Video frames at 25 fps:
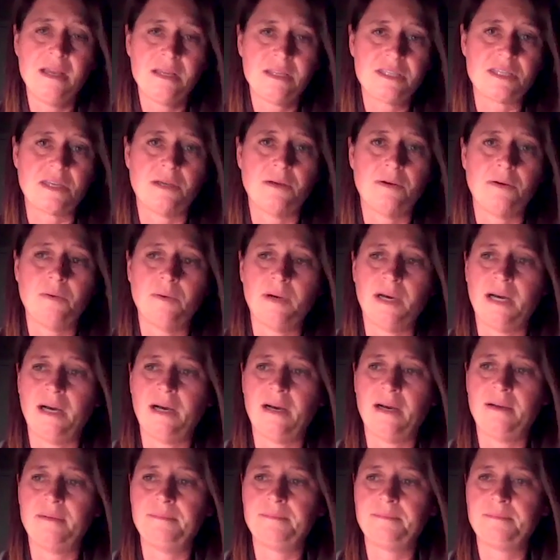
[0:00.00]
So
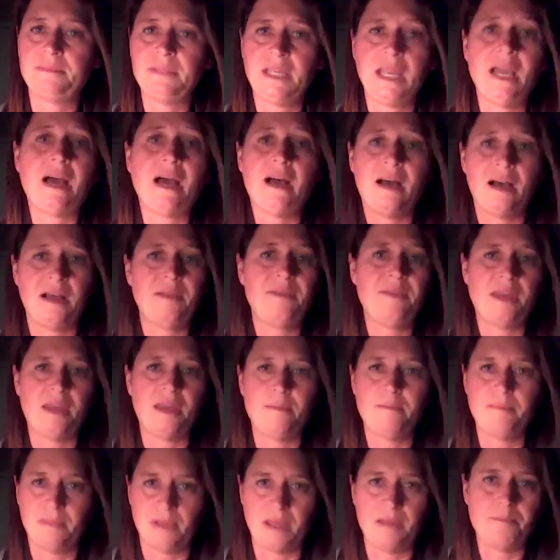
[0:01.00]

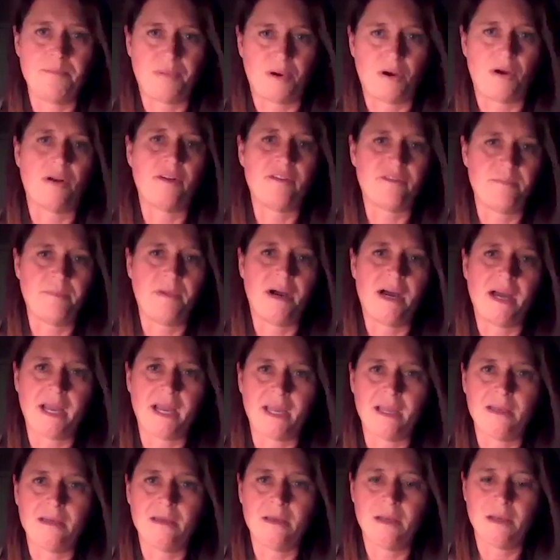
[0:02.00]
and part of
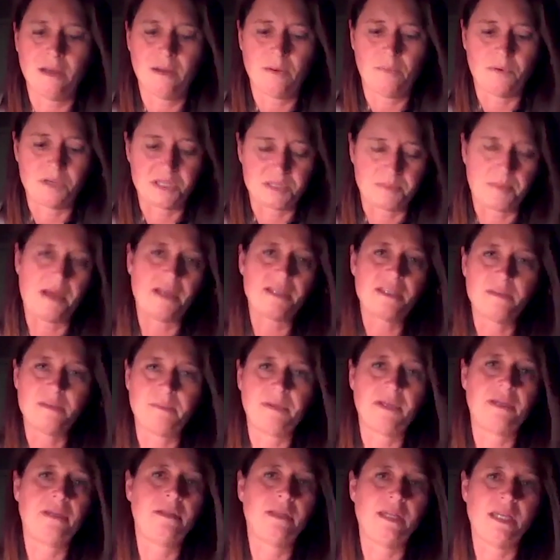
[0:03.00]
my
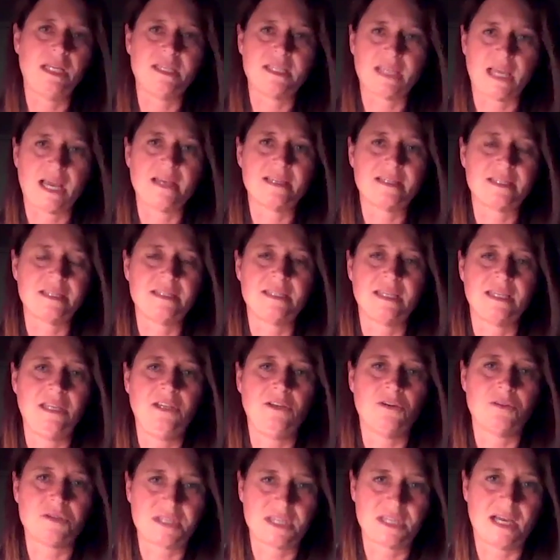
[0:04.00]
responsibilities as a
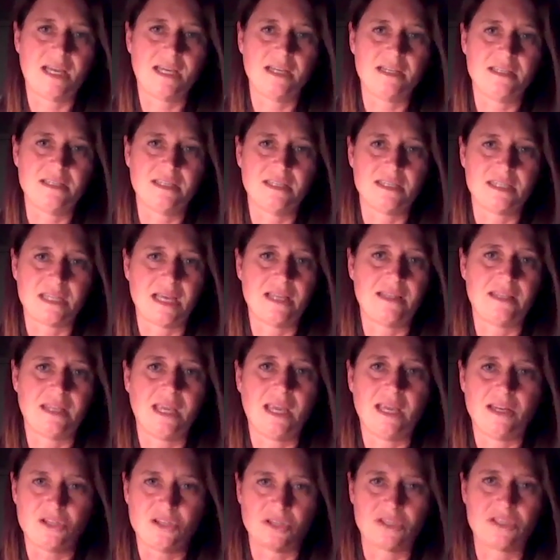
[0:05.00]
senior scientist at
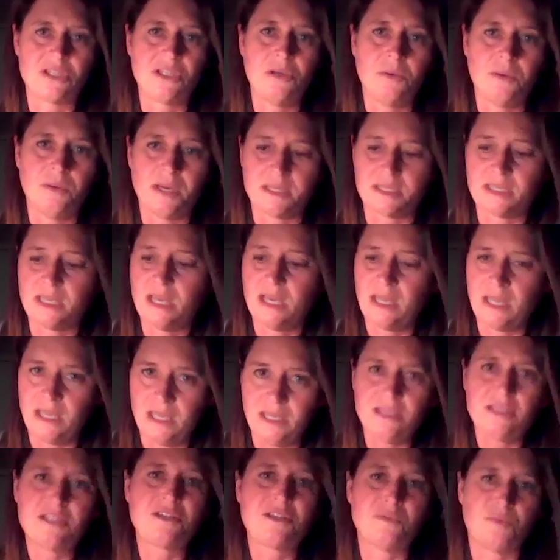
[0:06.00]
the HSUS
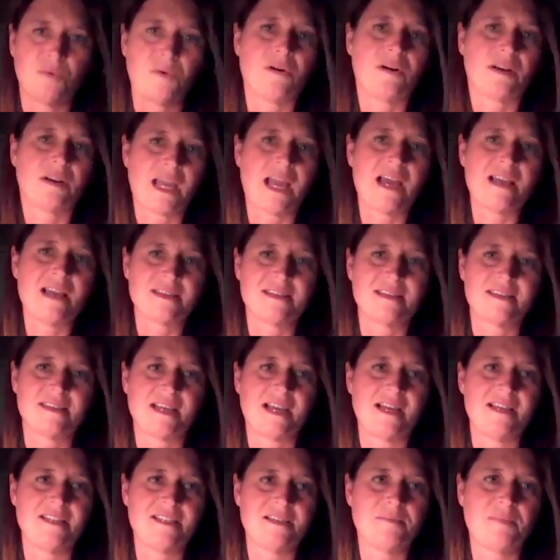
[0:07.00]
is to work as the
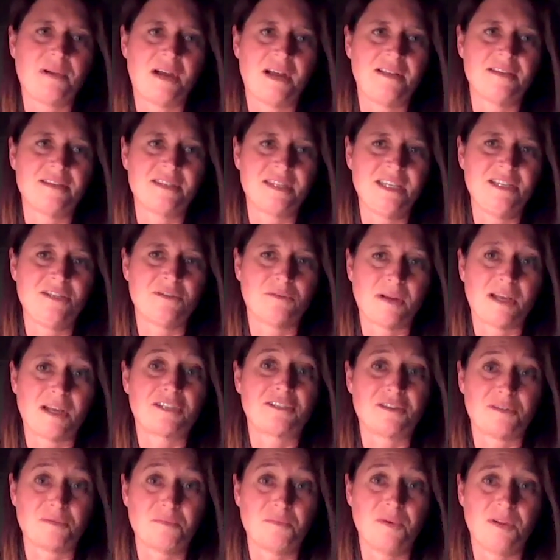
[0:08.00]
science and policy
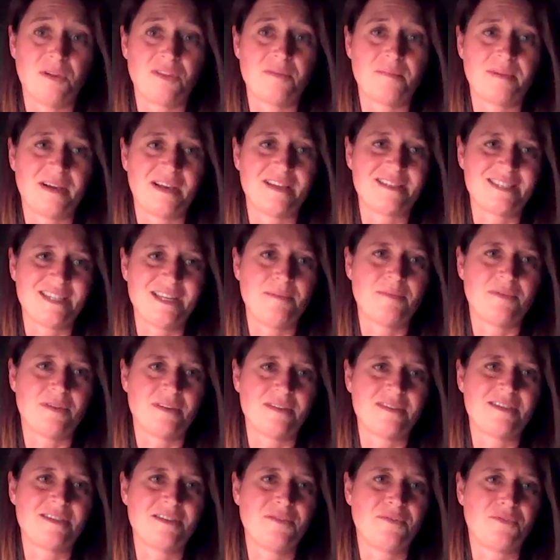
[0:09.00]
director with the Botstiber
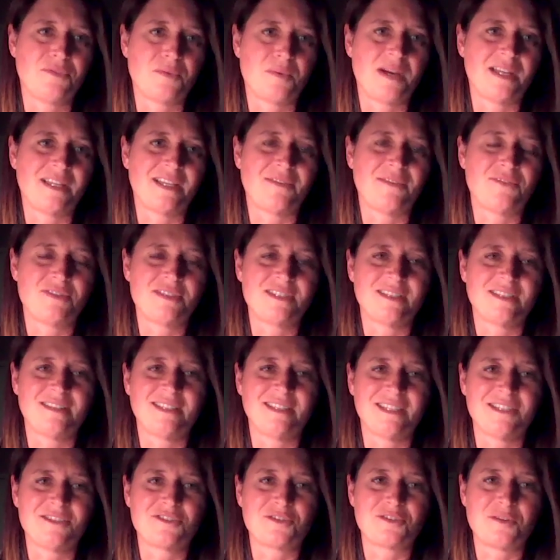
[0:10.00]
Institute for Wildlife
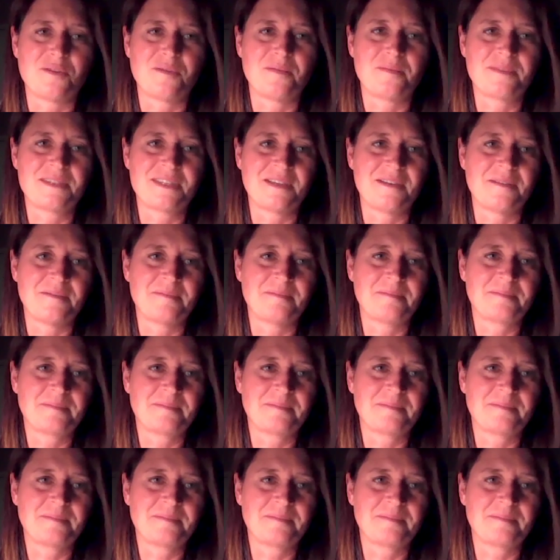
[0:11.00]
Fertility Control. So.